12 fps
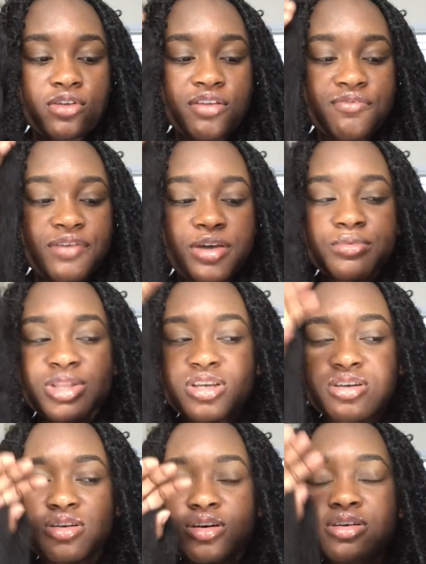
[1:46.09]
If I really
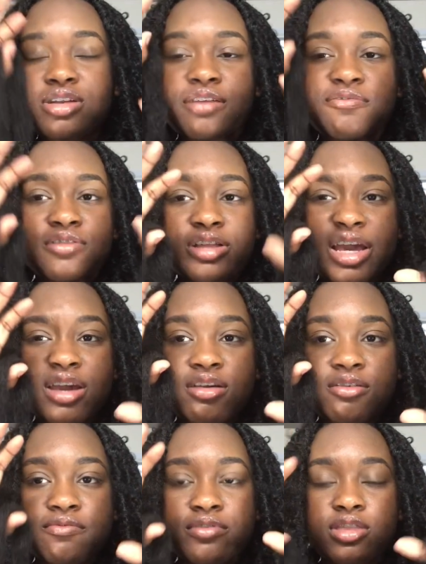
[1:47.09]
could, I feel like I could
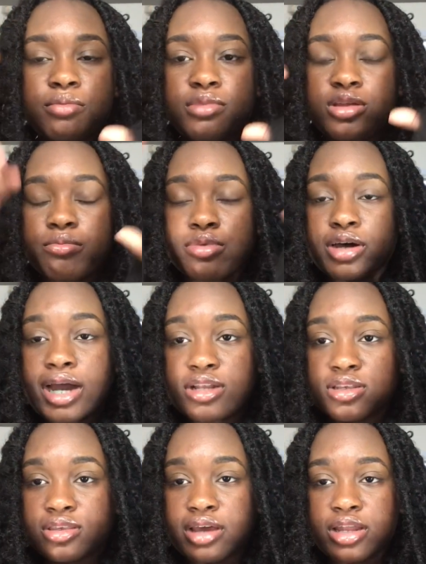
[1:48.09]
have fit them in, but I
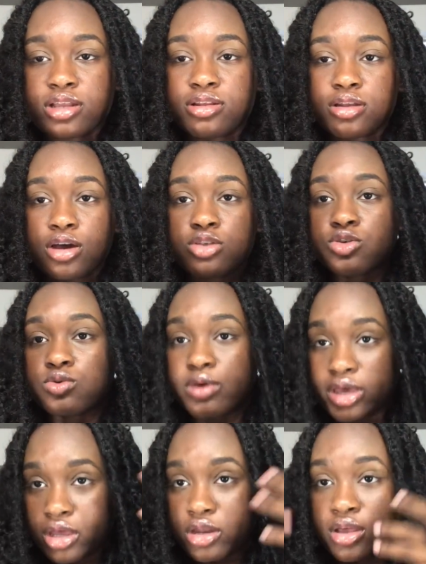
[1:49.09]
decided not to,
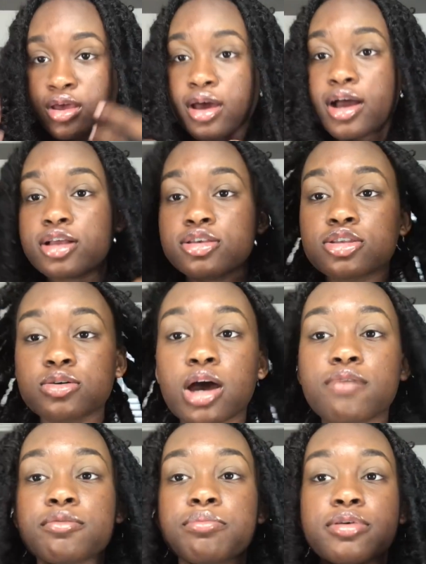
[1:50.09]
and I still
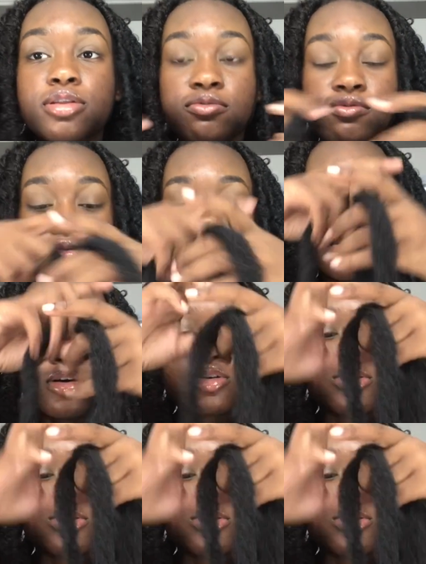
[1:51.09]
have a pretty full look.